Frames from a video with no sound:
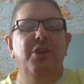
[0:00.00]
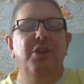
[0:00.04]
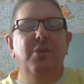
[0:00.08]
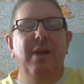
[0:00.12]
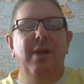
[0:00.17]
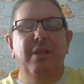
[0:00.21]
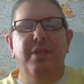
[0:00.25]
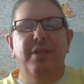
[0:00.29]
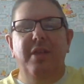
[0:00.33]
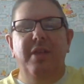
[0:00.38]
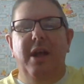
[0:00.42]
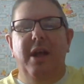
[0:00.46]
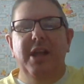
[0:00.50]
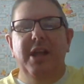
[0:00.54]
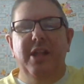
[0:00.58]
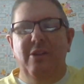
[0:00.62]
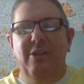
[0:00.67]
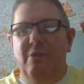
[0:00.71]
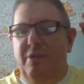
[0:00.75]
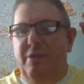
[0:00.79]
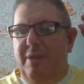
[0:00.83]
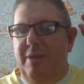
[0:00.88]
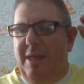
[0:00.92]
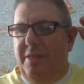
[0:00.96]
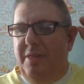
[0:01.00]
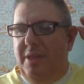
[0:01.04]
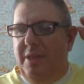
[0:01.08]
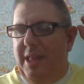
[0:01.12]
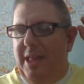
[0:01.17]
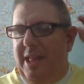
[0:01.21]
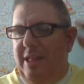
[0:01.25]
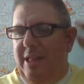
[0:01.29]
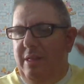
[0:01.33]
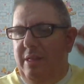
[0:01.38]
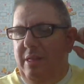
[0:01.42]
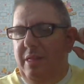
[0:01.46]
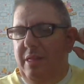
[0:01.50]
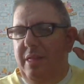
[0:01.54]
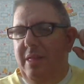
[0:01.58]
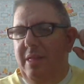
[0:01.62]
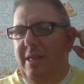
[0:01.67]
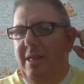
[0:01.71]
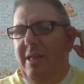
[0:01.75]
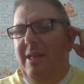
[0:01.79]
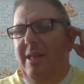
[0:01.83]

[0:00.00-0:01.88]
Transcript: US Cellular says it is,